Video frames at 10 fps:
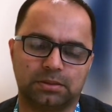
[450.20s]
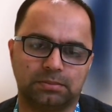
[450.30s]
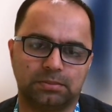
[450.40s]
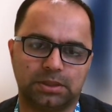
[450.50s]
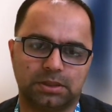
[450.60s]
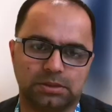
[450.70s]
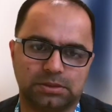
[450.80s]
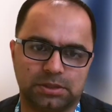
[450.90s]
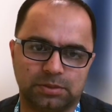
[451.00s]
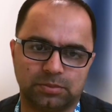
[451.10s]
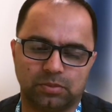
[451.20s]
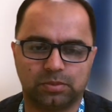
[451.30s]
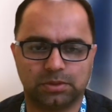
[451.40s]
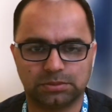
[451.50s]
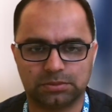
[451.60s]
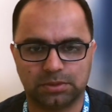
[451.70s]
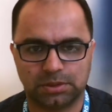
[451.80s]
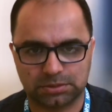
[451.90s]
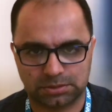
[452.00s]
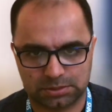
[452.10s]
medical team want to
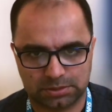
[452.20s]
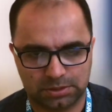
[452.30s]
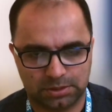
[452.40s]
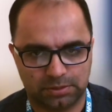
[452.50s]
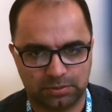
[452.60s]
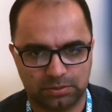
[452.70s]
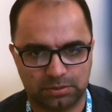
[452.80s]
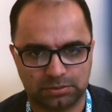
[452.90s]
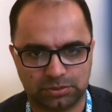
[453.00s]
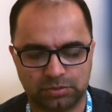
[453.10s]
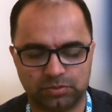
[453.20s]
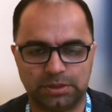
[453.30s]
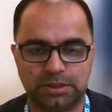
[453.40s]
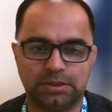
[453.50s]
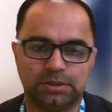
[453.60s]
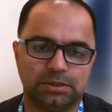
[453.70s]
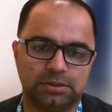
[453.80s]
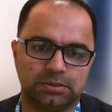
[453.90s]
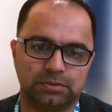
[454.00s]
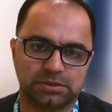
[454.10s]
ask, should we
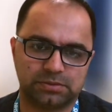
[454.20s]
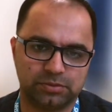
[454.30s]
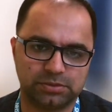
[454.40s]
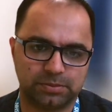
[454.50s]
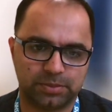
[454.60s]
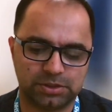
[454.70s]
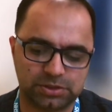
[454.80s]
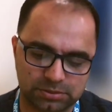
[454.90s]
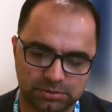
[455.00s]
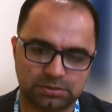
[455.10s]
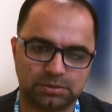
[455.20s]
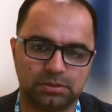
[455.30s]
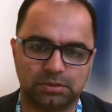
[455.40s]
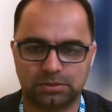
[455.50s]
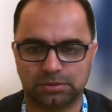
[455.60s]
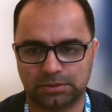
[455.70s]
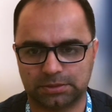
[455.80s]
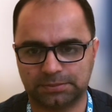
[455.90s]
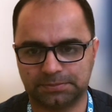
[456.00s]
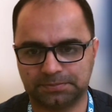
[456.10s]
transfuse the patient or
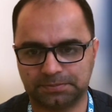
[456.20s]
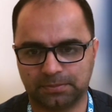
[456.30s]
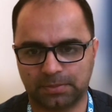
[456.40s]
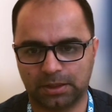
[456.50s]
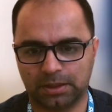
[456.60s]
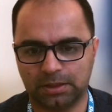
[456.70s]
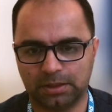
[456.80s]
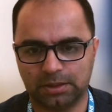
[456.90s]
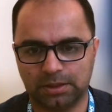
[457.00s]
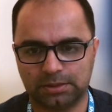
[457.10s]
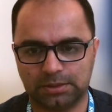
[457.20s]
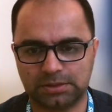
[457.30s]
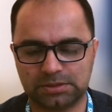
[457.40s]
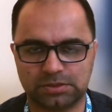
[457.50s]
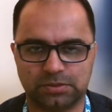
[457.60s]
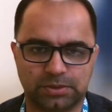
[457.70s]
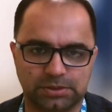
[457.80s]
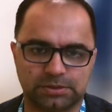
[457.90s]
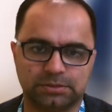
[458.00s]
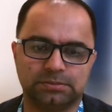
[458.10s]
not? In that
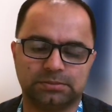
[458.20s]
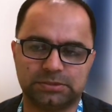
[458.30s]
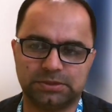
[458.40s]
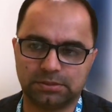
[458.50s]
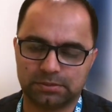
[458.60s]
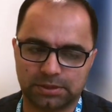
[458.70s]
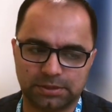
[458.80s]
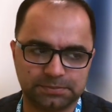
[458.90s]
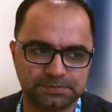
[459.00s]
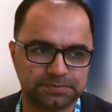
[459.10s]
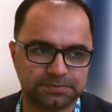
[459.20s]
situation, generally,